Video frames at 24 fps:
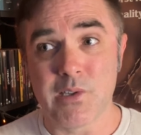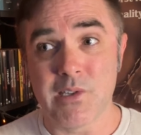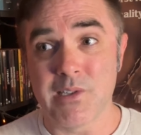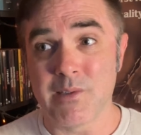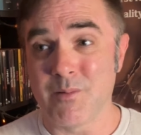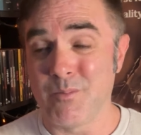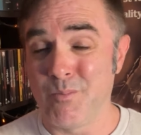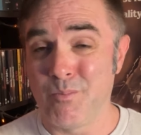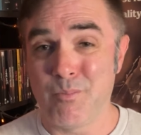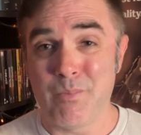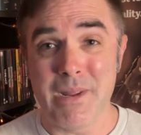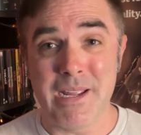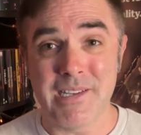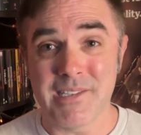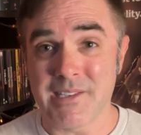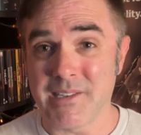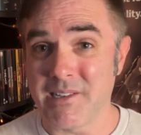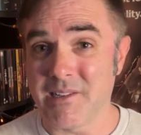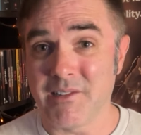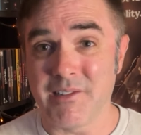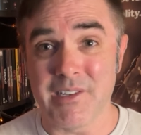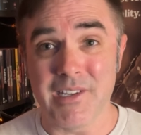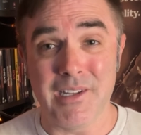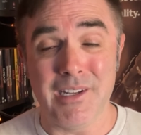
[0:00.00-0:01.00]
is
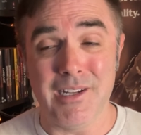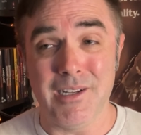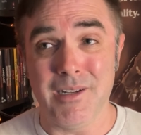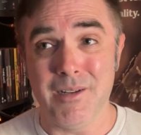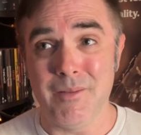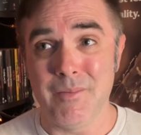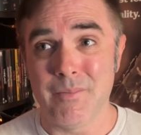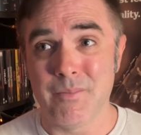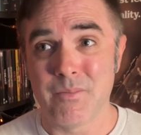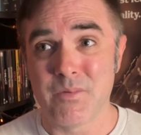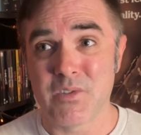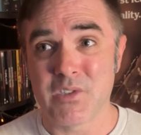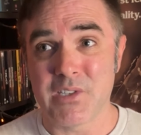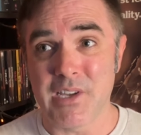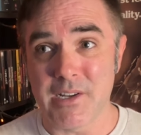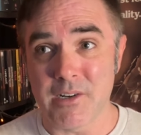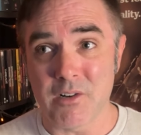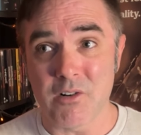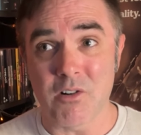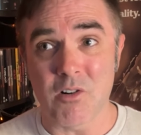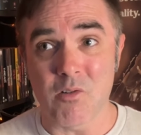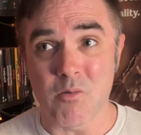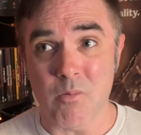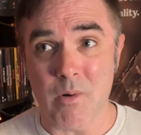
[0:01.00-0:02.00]
basically
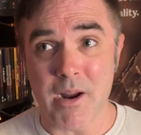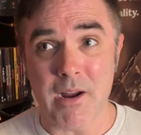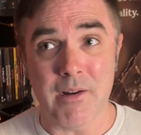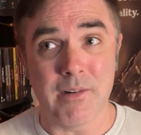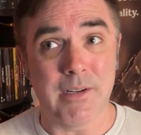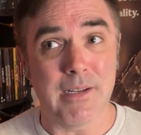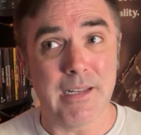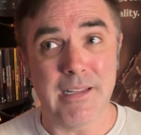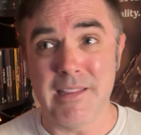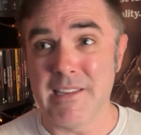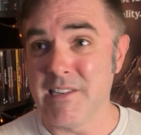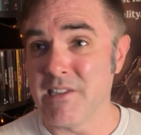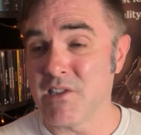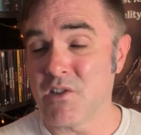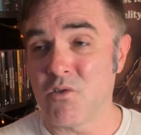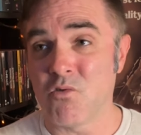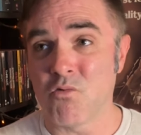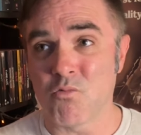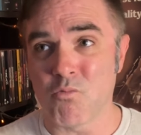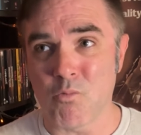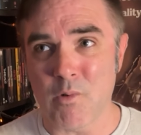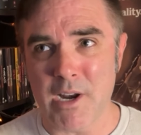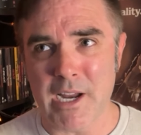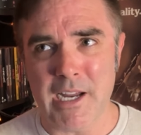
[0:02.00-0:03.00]
centered around this
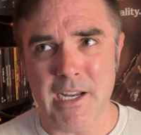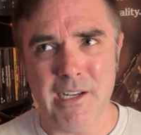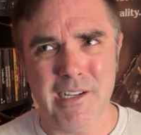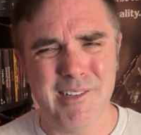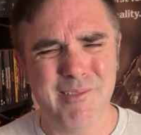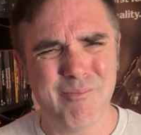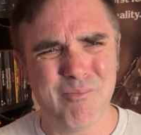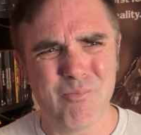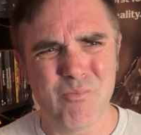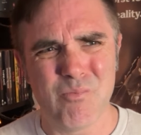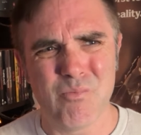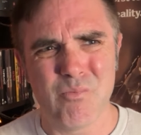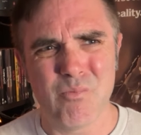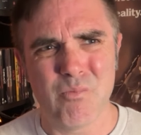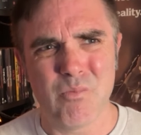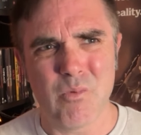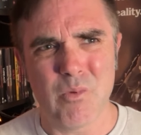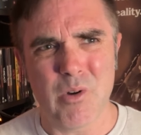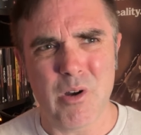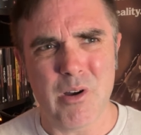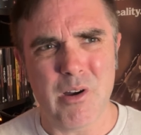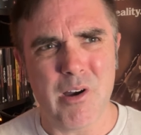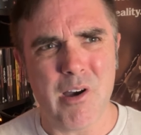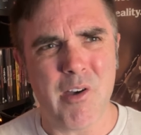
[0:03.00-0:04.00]
great
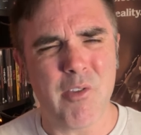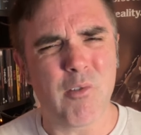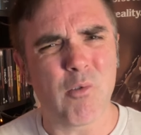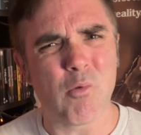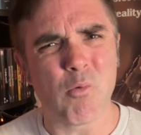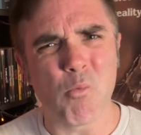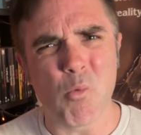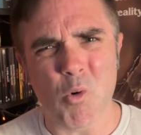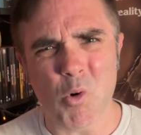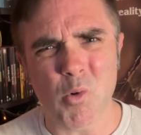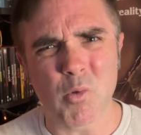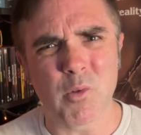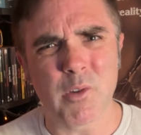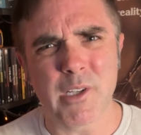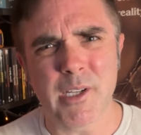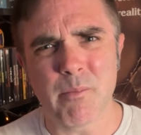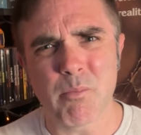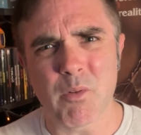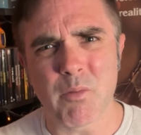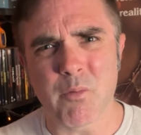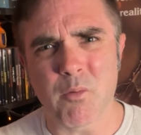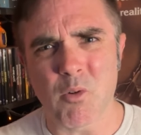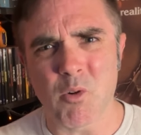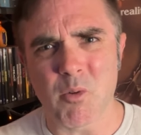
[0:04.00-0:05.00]
otherworldly
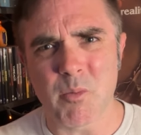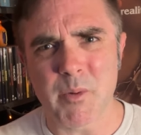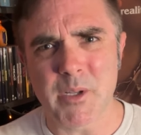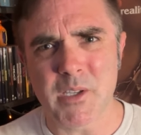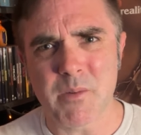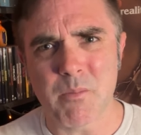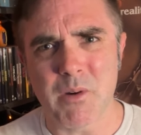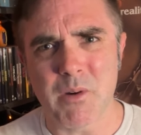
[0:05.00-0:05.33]
performance